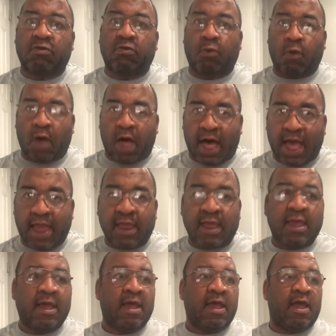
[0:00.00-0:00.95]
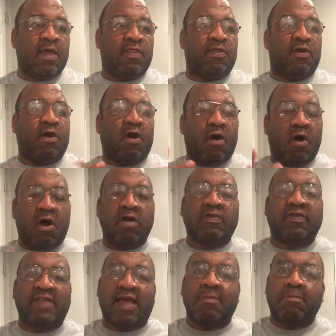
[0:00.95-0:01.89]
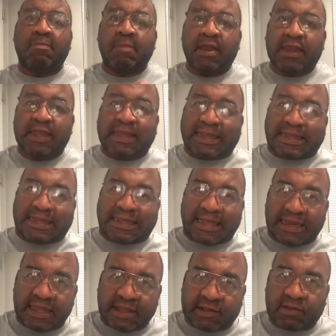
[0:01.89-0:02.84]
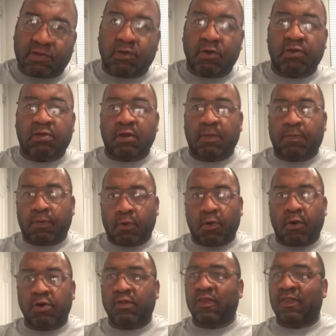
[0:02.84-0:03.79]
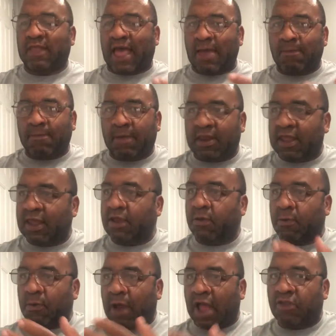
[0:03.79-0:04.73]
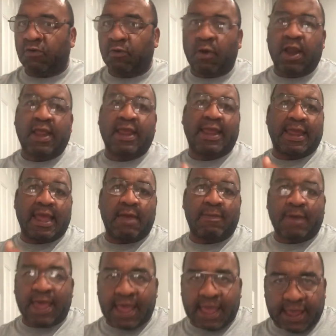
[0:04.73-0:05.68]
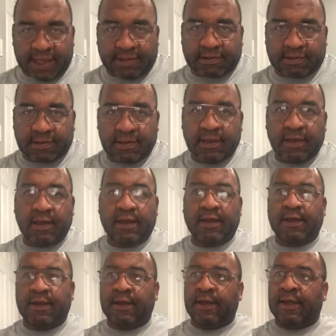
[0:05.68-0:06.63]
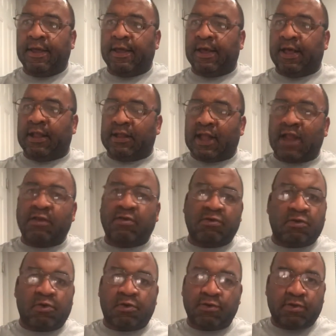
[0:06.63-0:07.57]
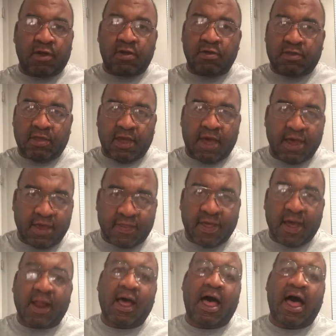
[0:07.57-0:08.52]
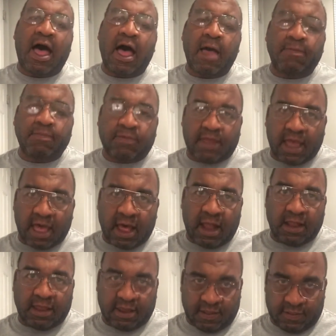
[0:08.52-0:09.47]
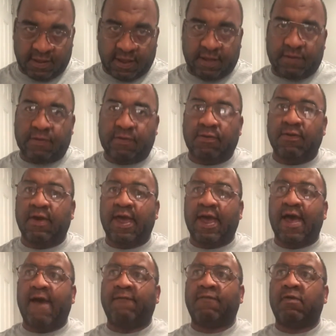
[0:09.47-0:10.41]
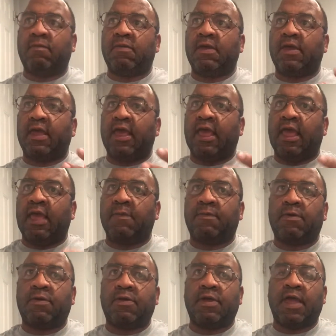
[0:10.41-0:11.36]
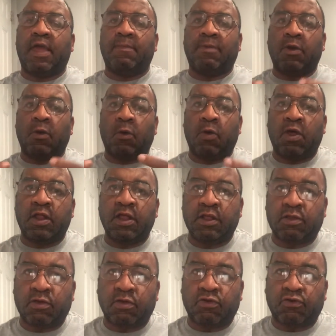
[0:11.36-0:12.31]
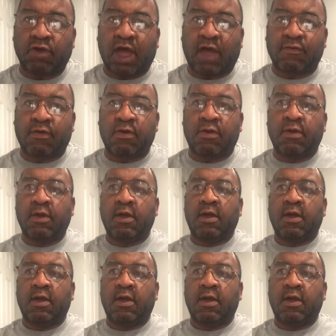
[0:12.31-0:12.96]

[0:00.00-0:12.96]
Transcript: why? there aren't that many clinics to support that many graduating MAs. A lot of schools don't tell you that. I'm telling you this. You have to be able and be willing to travel